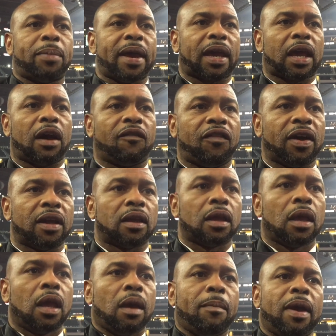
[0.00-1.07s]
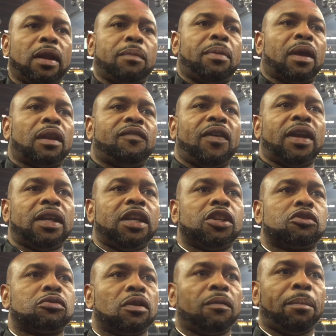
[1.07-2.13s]
the Pacquiao fight, it made the biggest fight in the
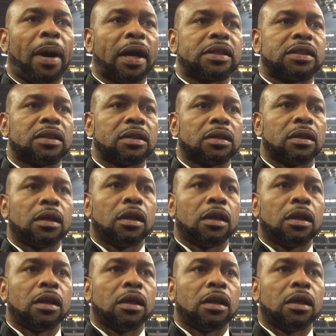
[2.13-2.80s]
history of boxing.